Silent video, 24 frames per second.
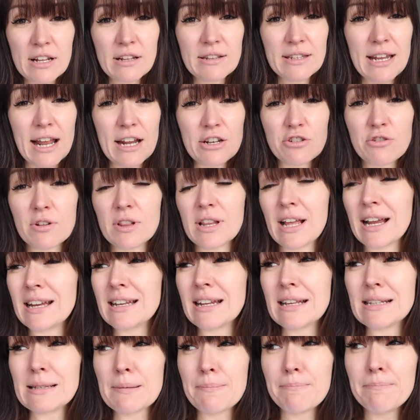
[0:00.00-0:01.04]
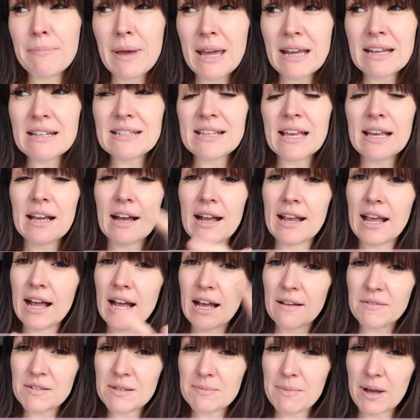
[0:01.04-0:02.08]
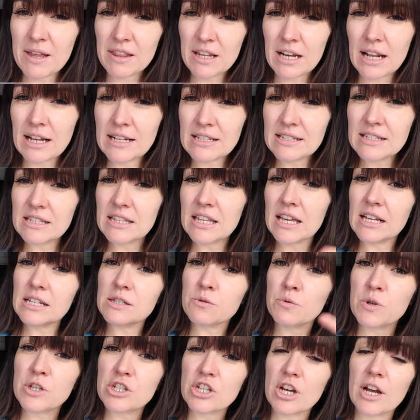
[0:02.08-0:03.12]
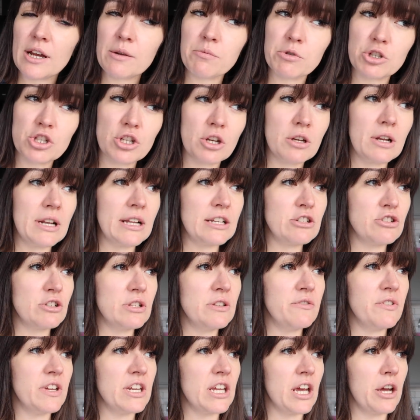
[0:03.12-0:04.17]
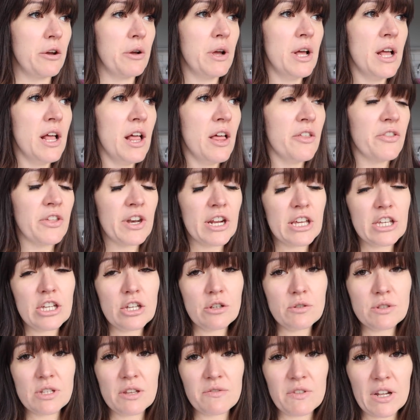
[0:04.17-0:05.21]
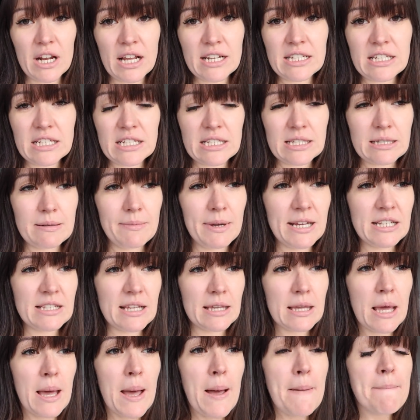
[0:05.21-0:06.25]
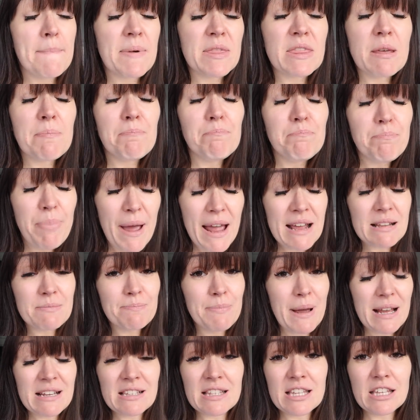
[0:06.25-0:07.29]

Natural light is amazing. I have some other lights and things, which I will show you later in the video, that I use if the lighting isn't amazing. But the best